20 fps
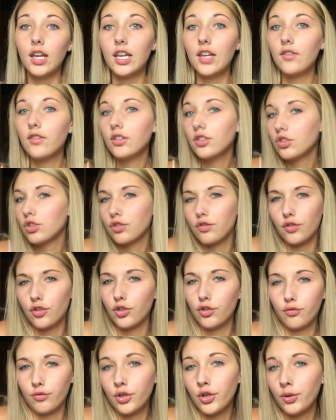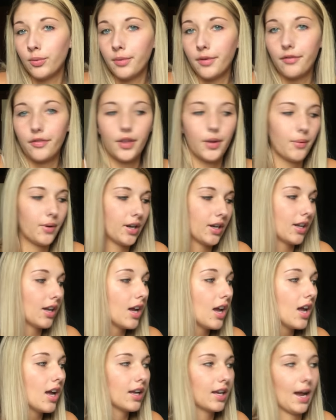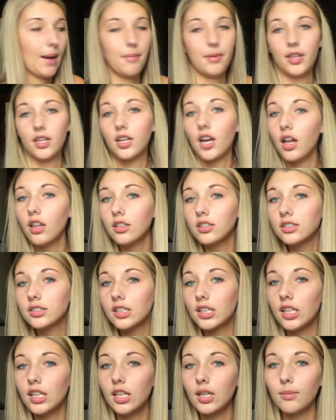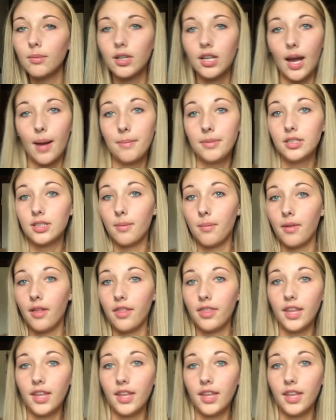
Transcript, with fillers: even just for their room if they want to copy the color scheme or copy some of